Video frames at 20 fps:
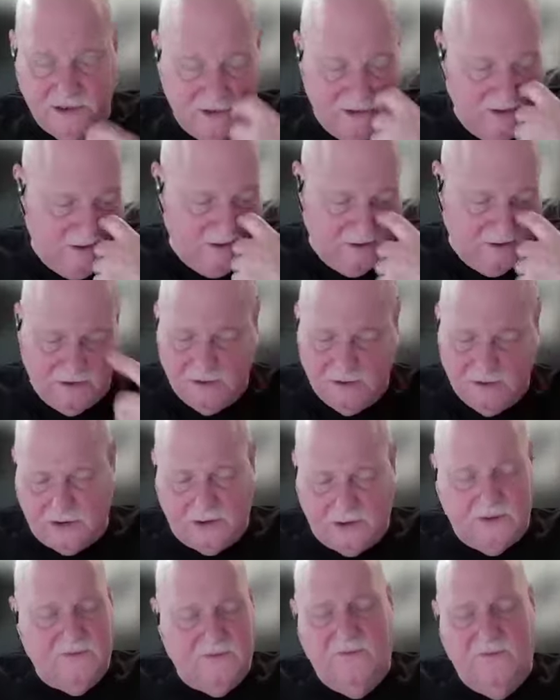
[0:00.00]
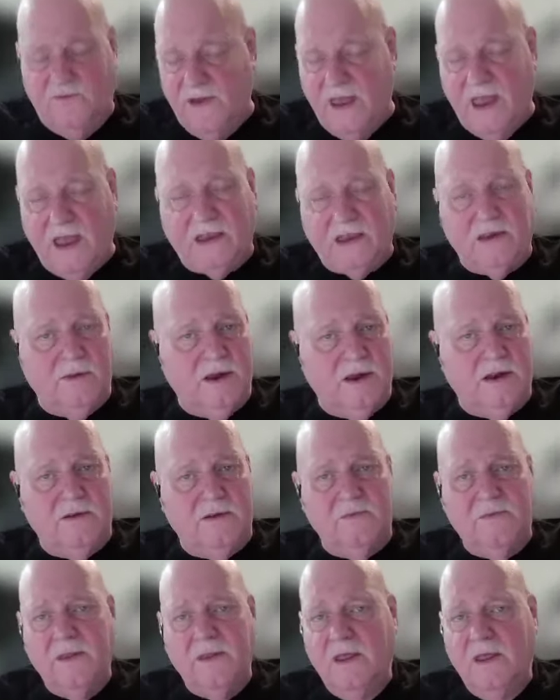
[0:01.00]
dishes, you're
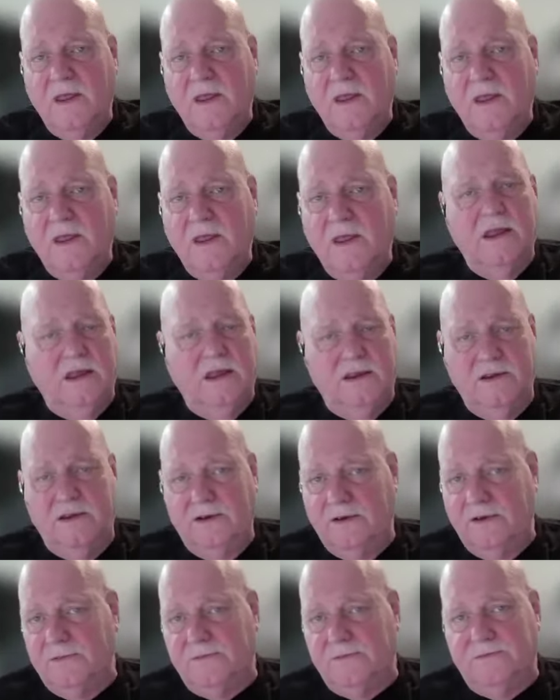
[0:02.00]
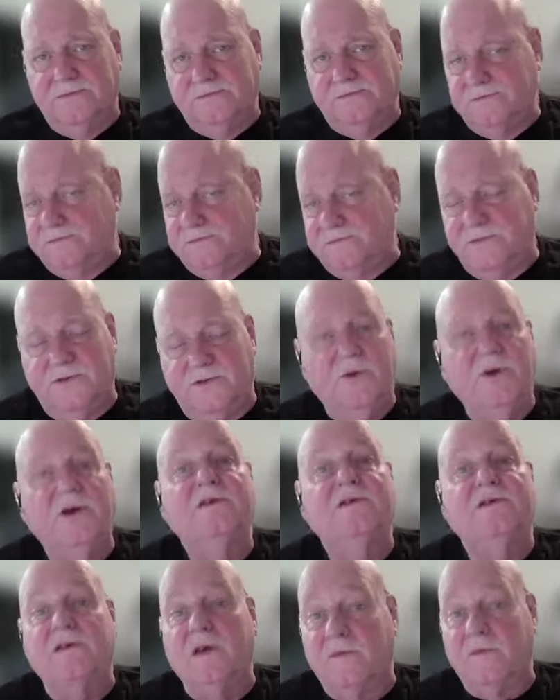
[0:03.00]
vacuuming, you're
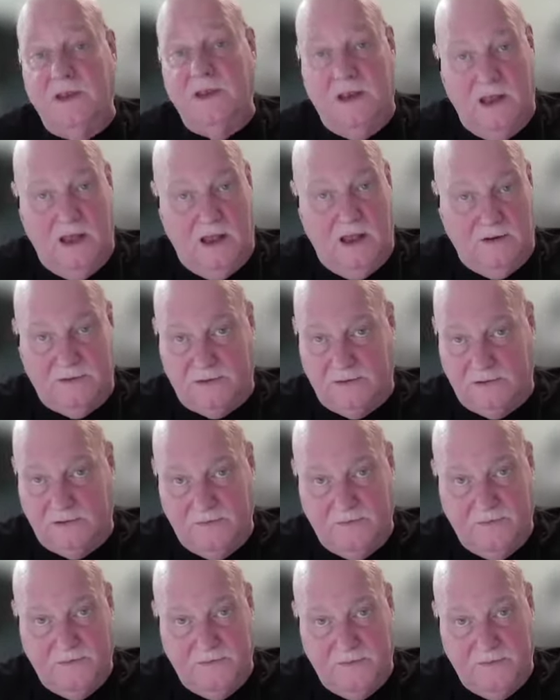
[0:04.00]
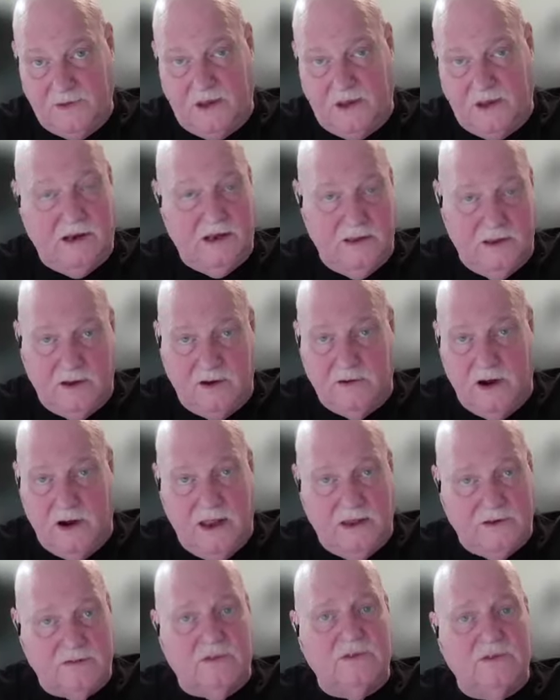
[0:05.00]
doing something else, cutting the
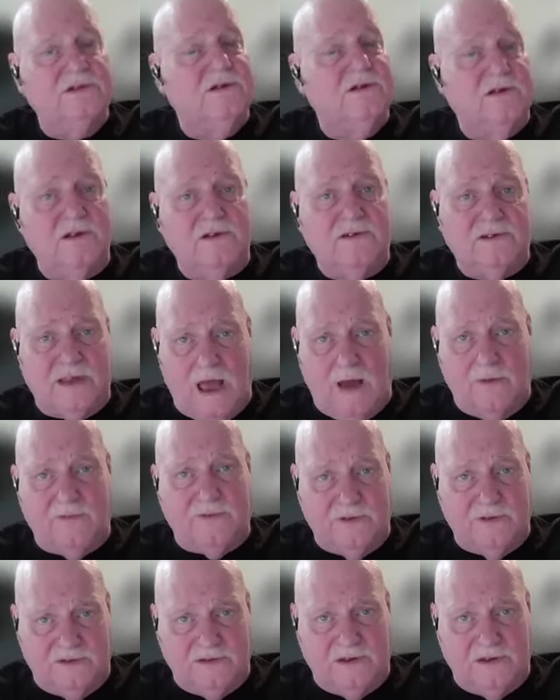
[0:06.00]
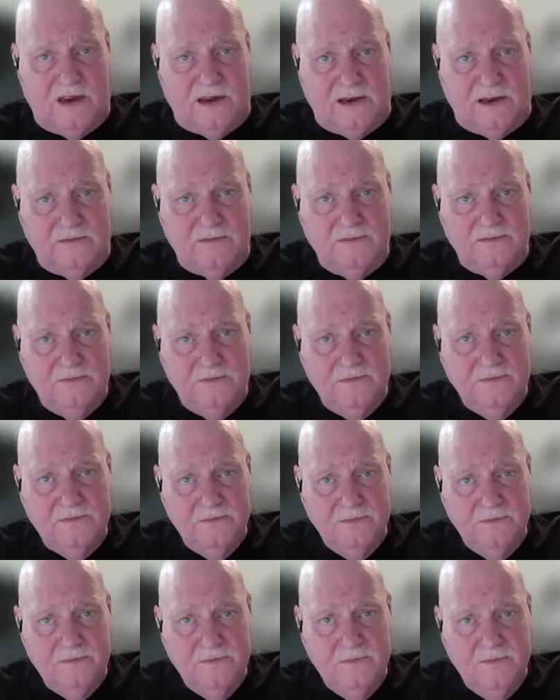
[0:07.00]
grass, why don't you just stop for a second?
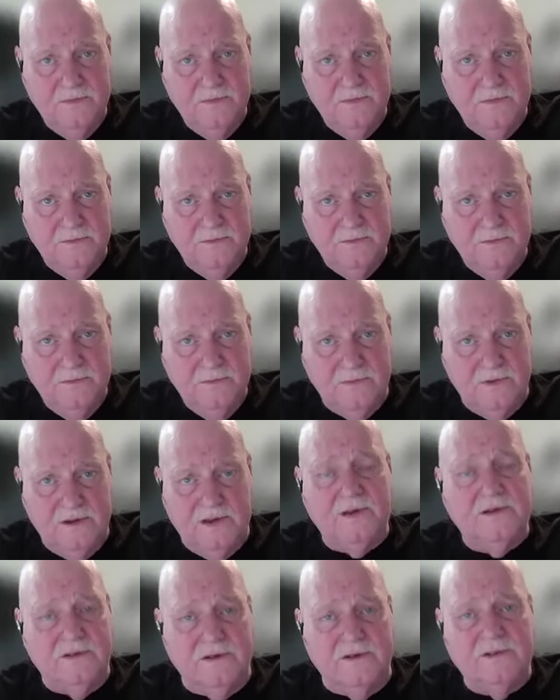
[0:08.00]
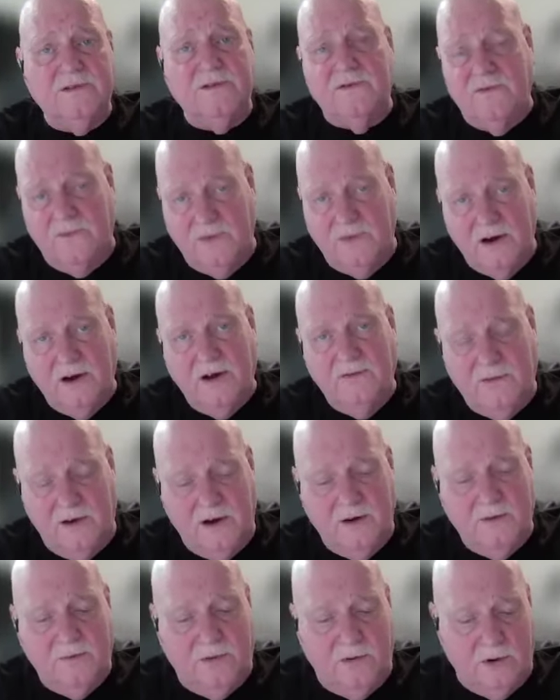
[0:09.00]
Because this is
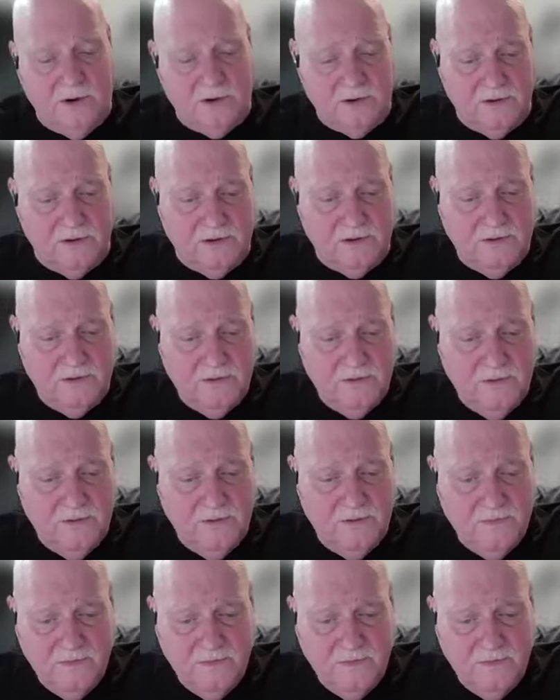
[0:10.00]
very, very important.